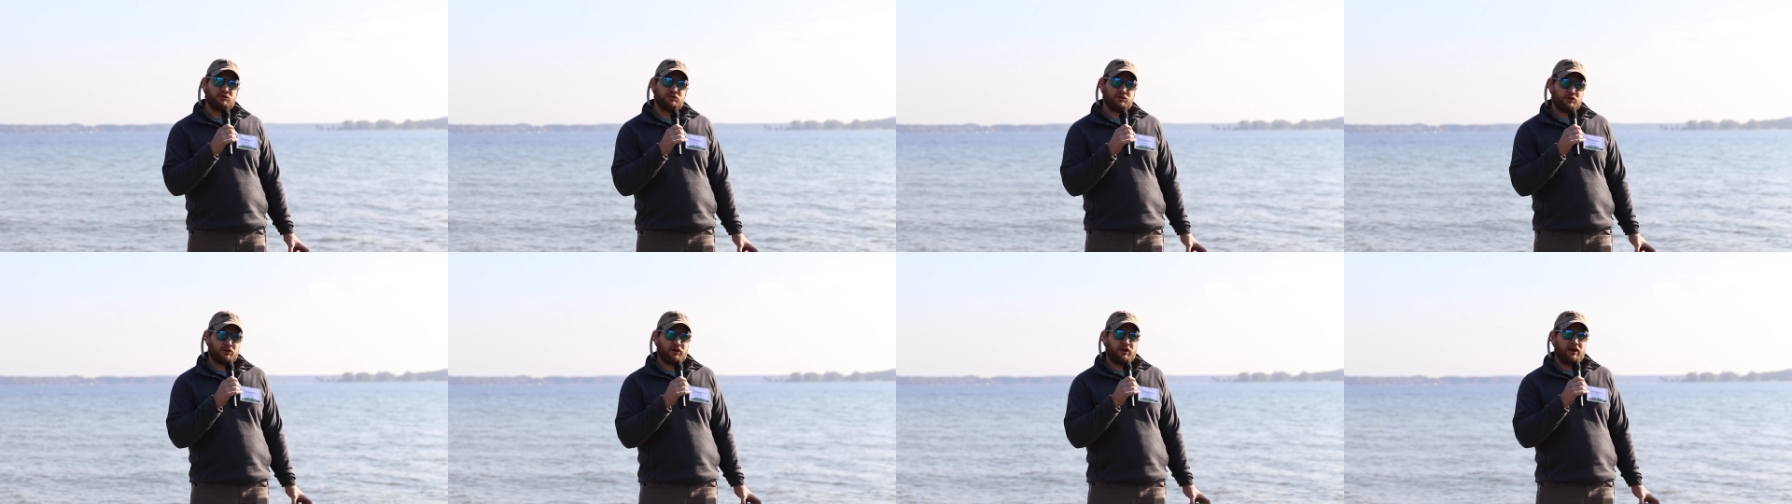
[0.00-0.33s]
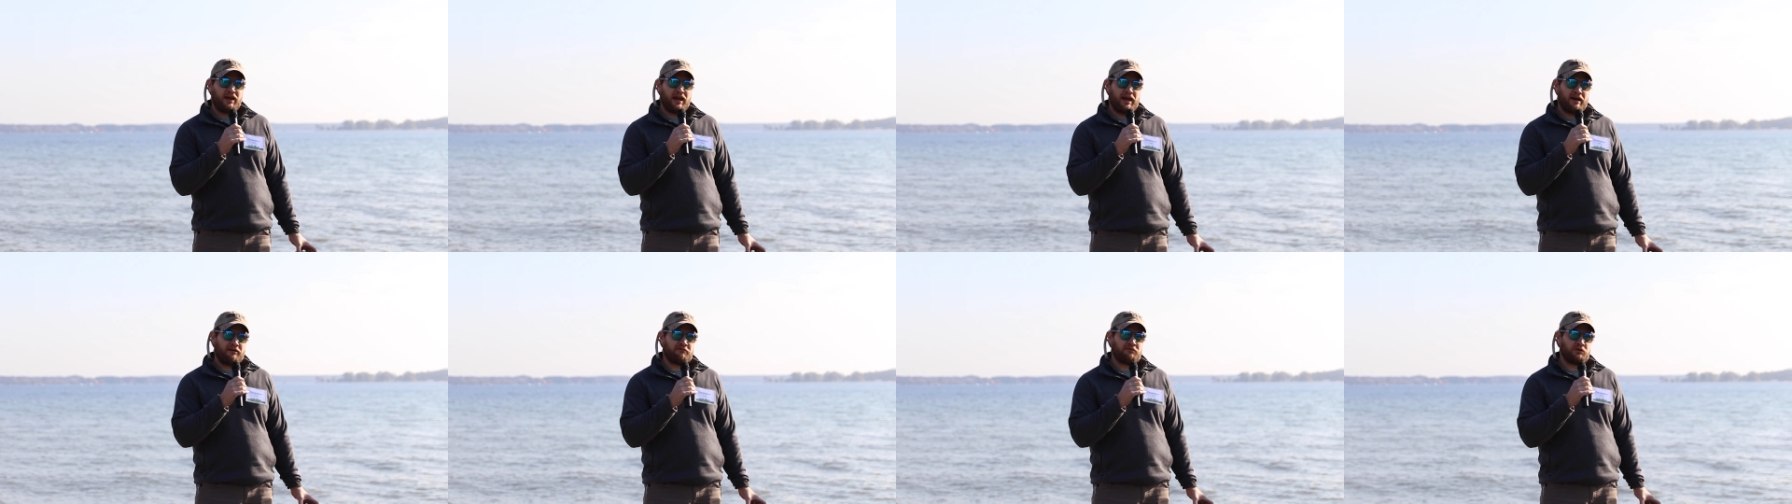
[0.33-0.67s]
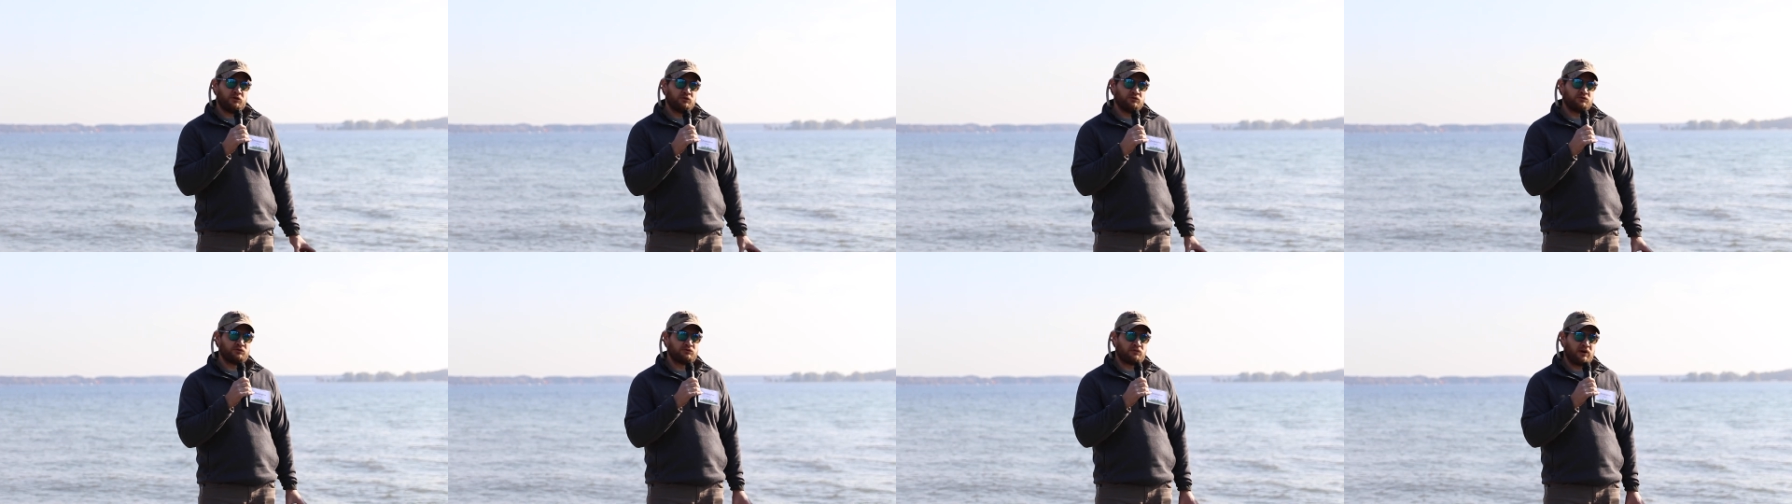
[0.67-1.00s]
you're going to have
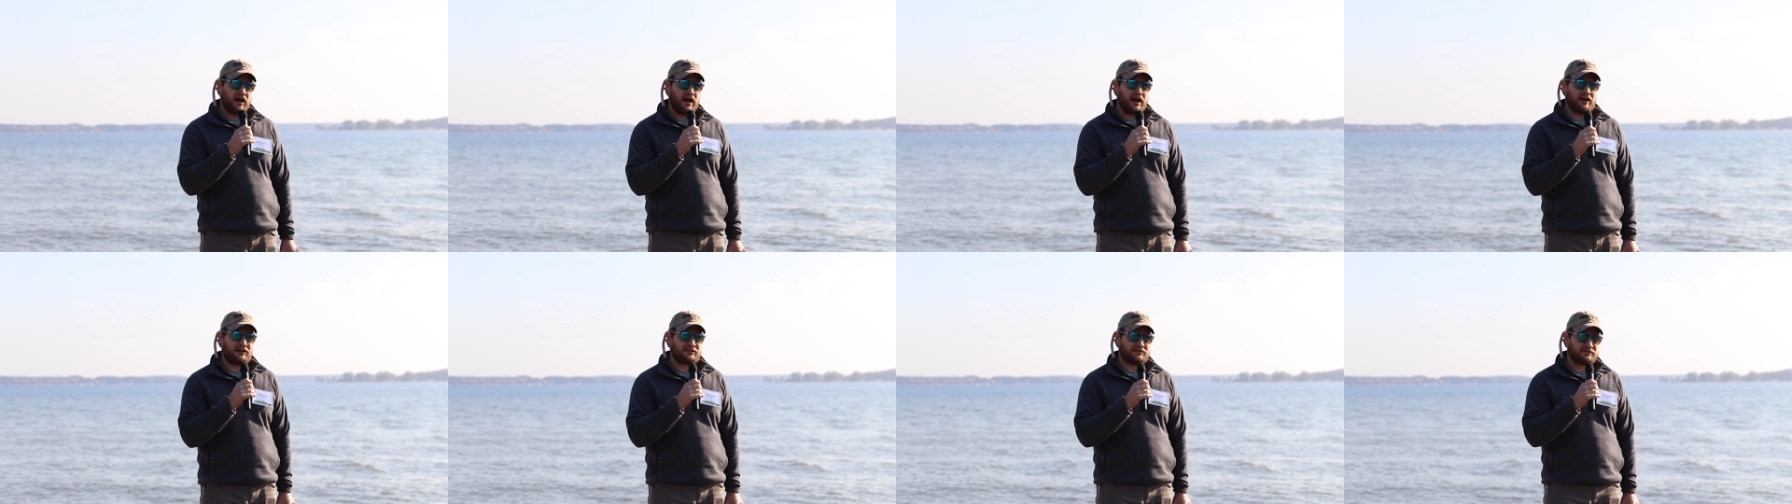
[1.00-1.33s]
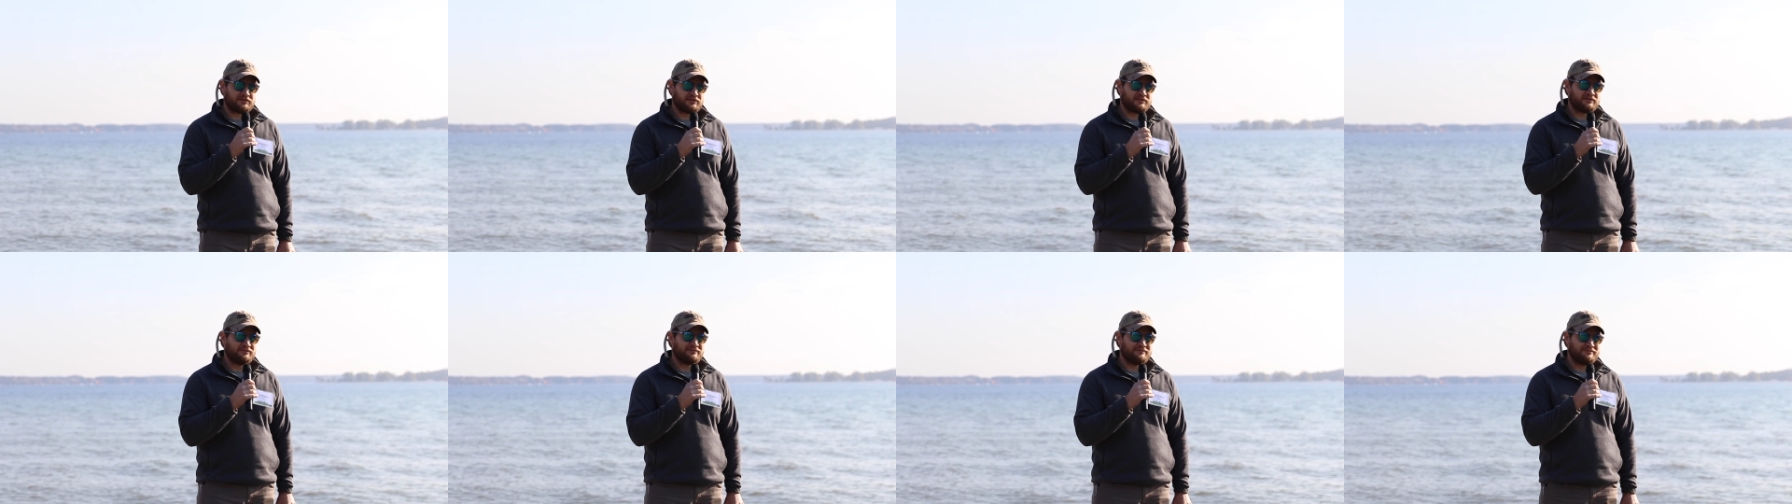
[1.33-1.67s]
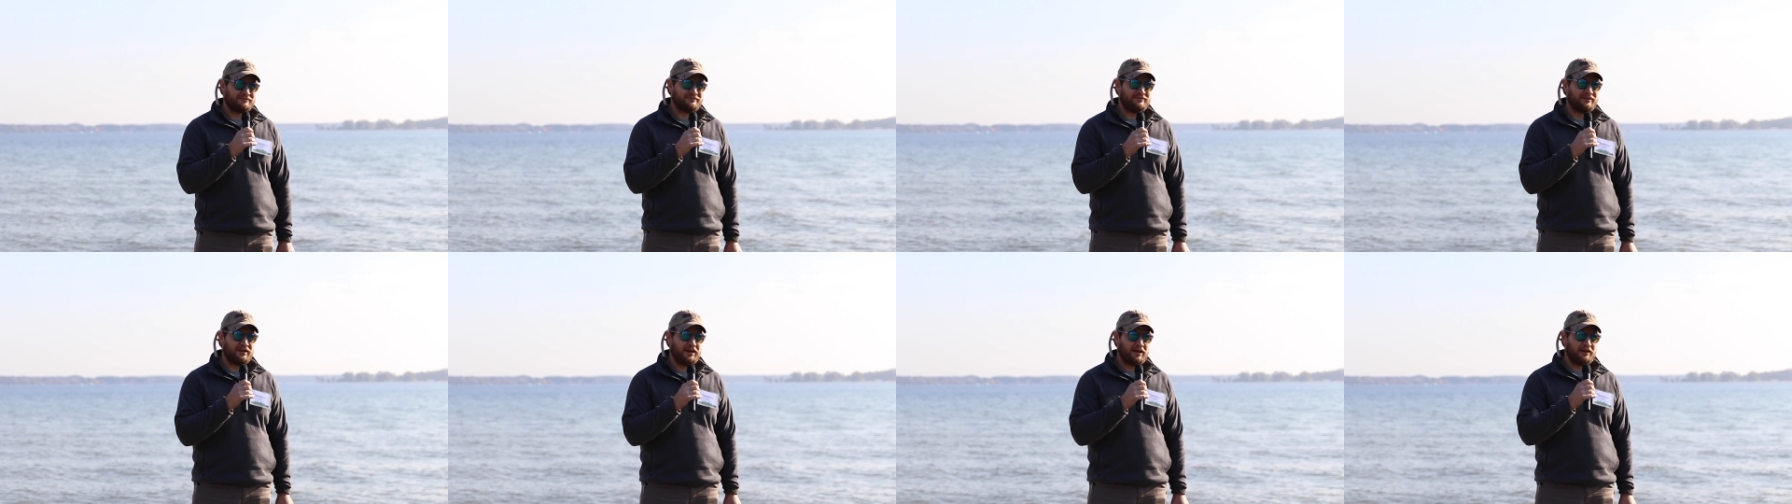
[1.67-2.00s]
huge rocks
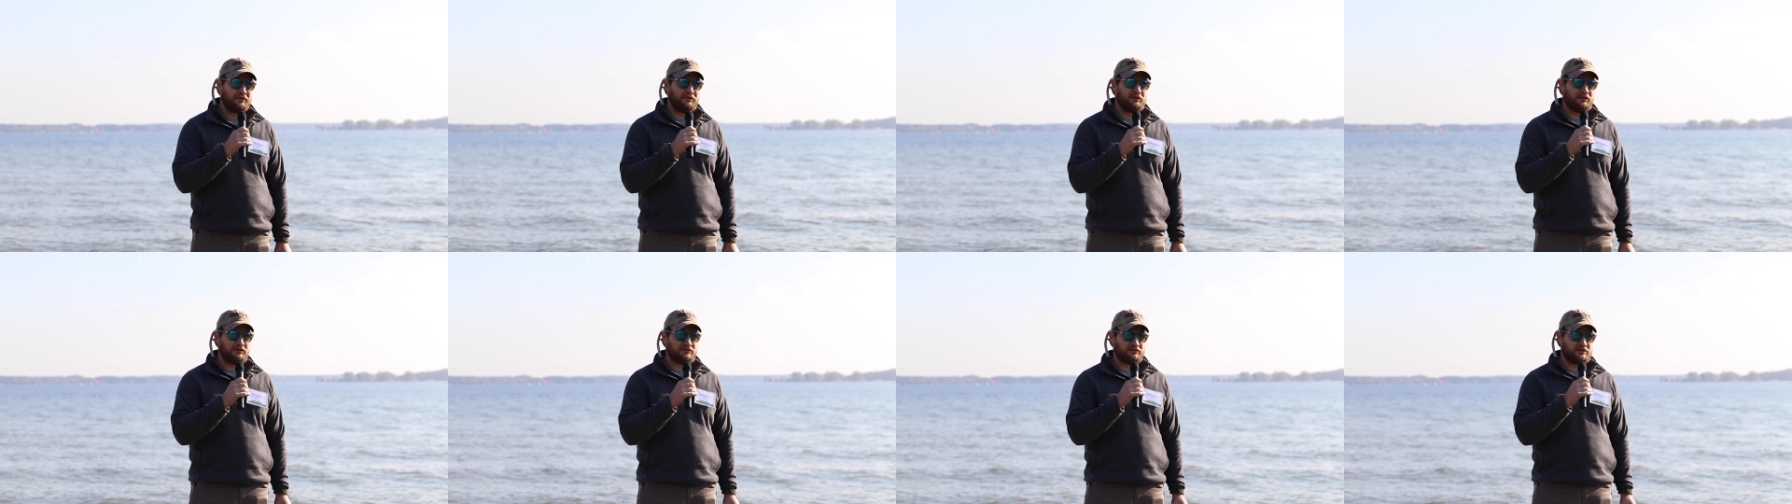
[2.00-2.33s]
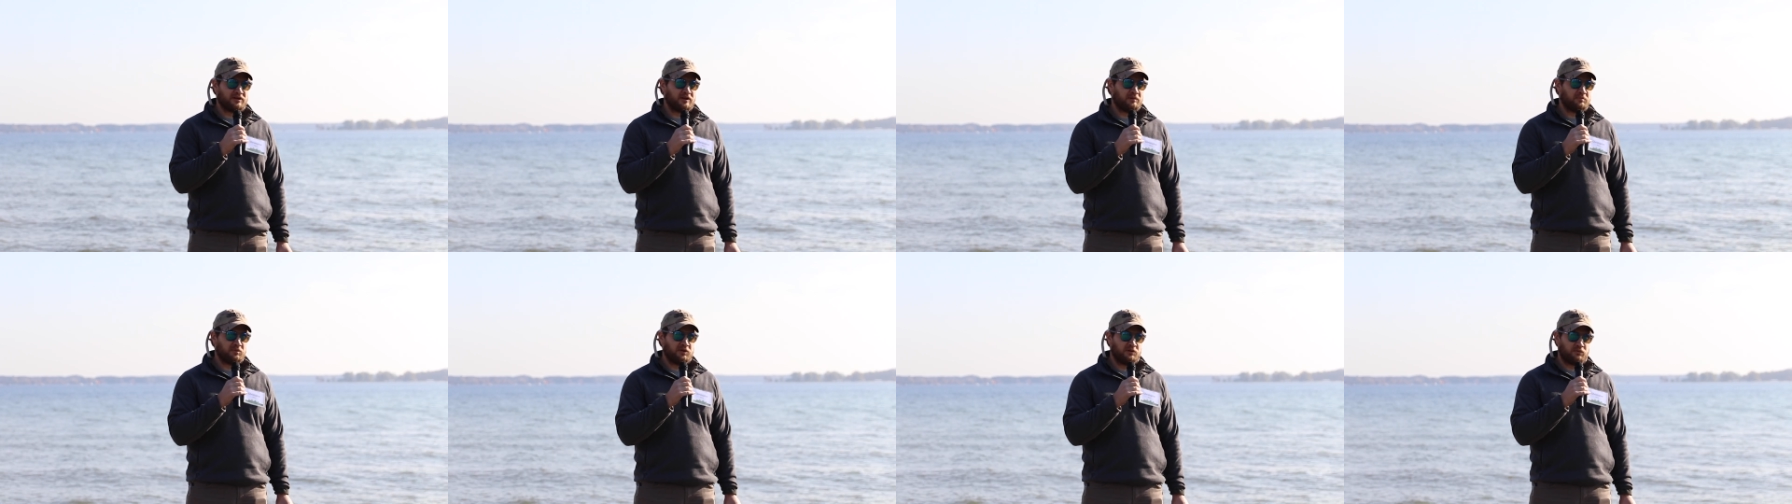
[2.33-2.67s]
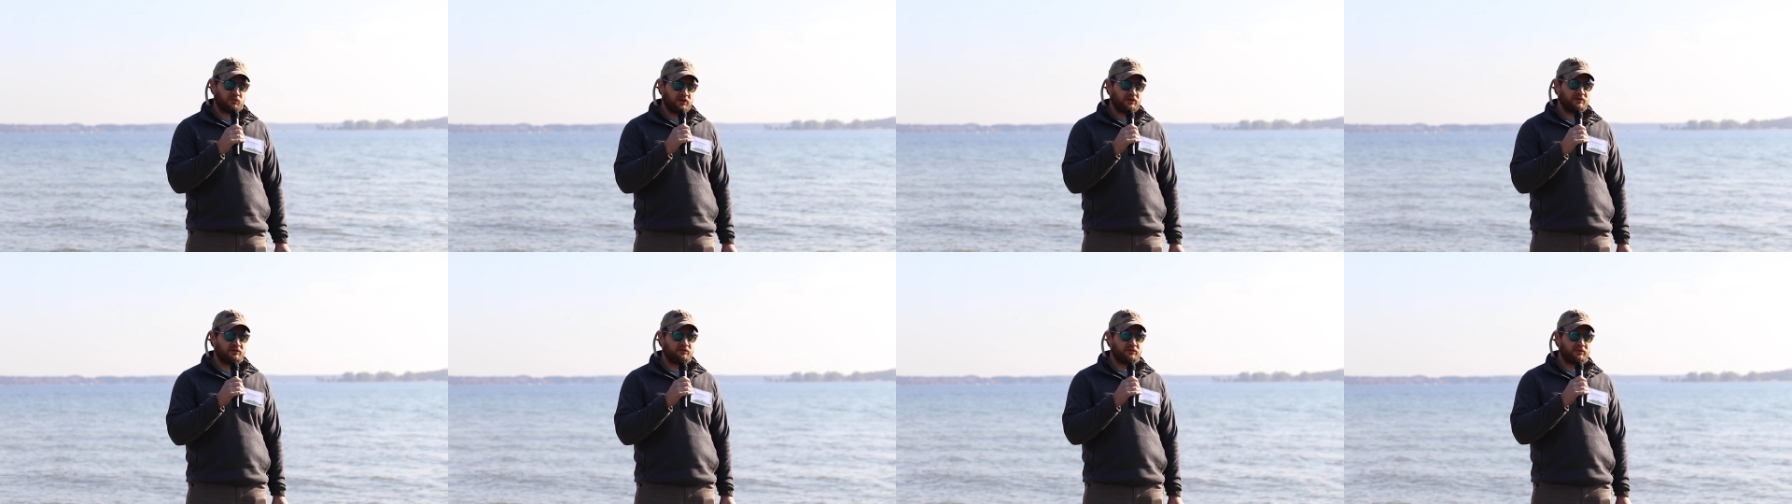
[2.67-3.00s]
and there's going to be
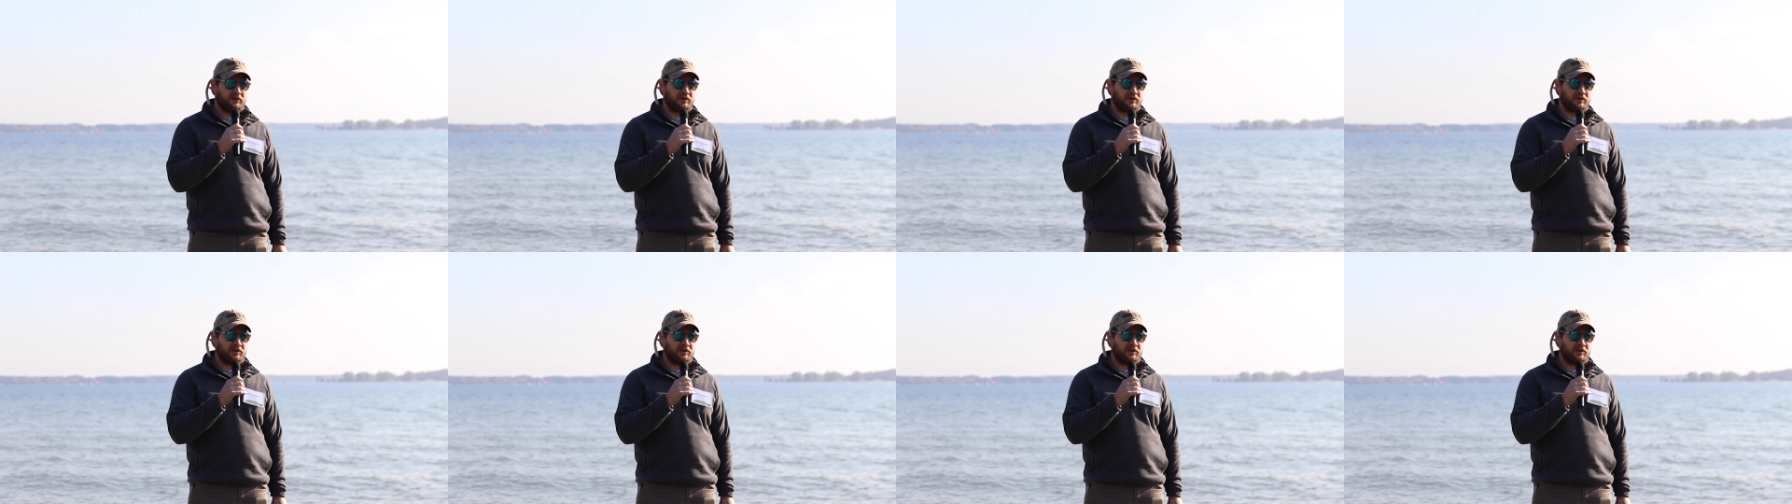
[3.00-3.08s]
really,